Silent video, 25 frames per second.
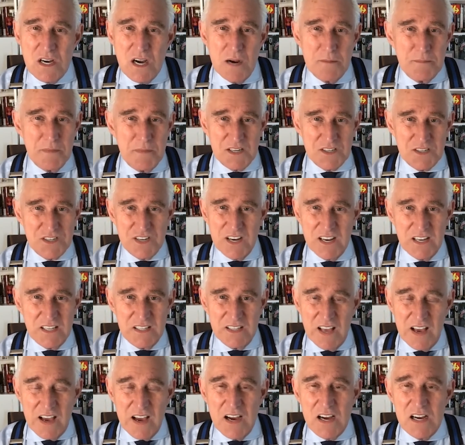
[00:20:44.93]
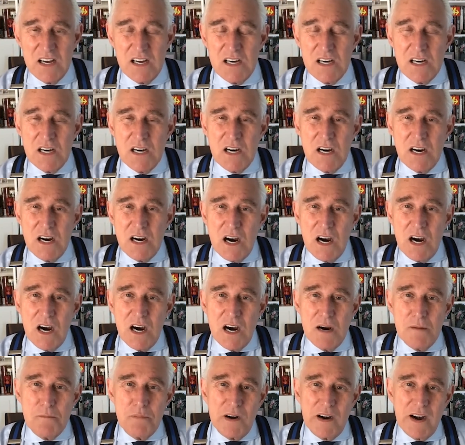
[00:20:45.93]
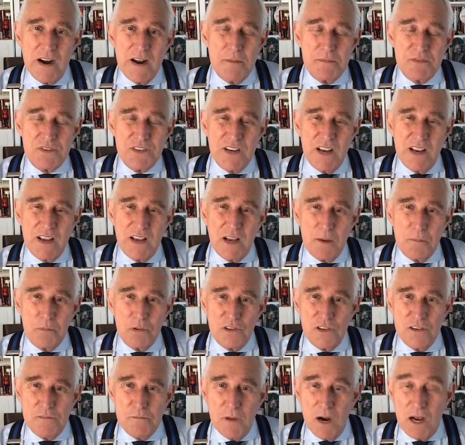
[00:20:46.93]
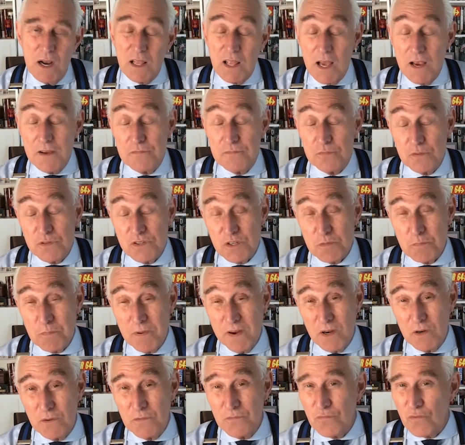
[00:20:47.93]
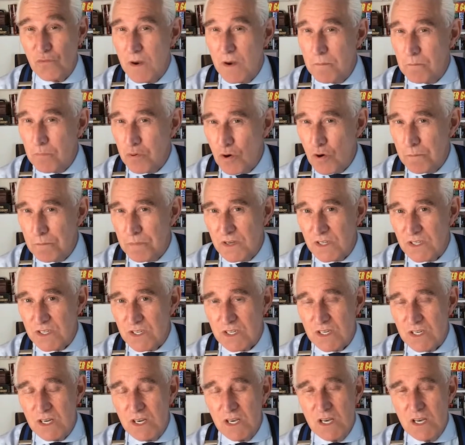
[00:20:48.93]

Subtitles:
I'm not saying that. But I am saying I believe my life was spared for a purpose,